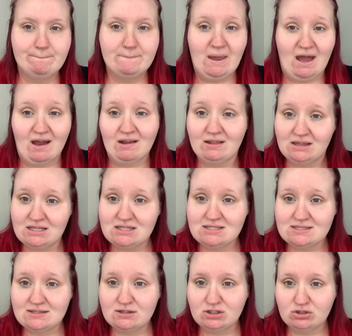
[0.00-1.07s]
pack
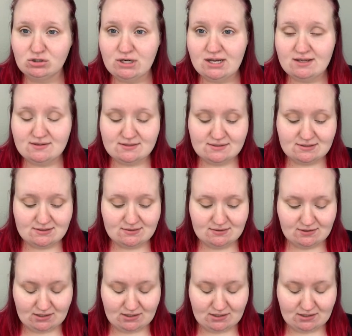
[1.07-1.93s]
this in the crease.